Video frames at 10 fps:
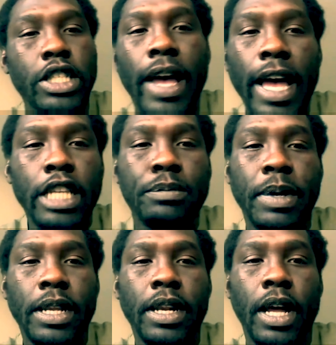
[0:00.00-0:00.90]
to get your ass
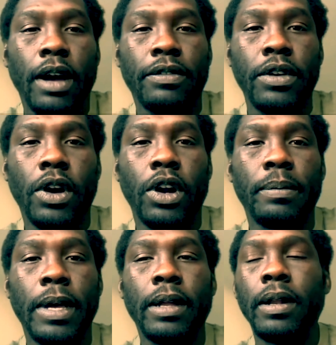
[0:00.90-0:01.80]
bit. You know what I
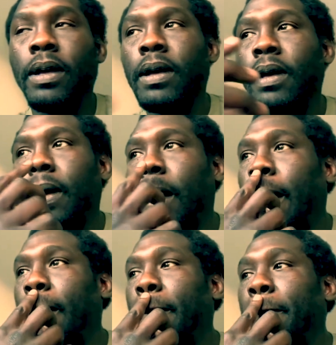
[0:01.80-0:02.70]
mean?
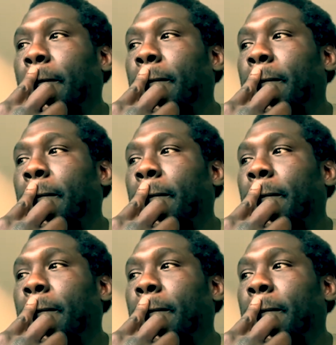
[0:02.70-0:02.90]
Yeah.